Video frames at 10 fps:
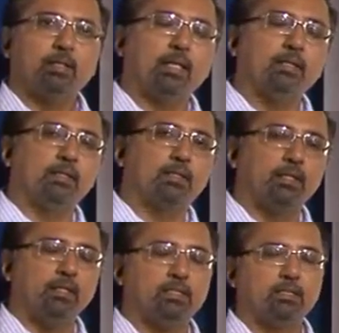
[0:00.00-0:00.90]
than the
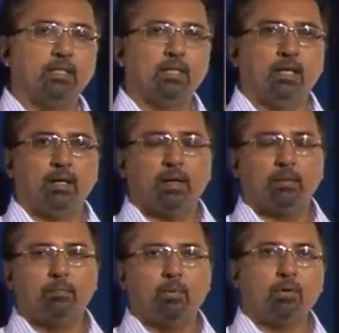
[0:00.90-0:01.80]
traditional
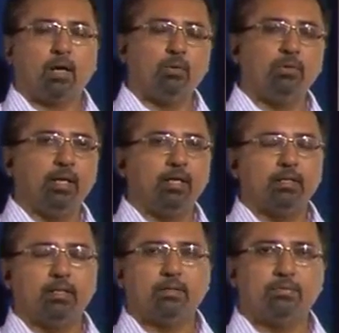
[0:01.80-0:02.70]
and more
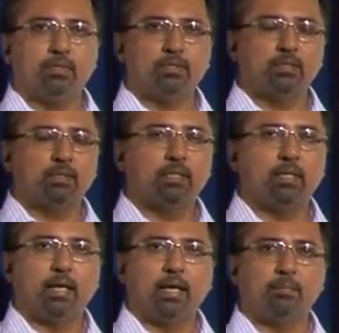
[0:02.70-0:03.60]
outdated definition that
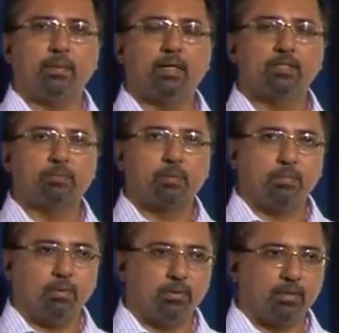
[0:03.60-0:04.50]
the AMA has
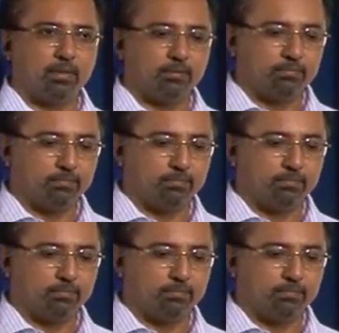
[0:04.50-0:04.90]
propounded.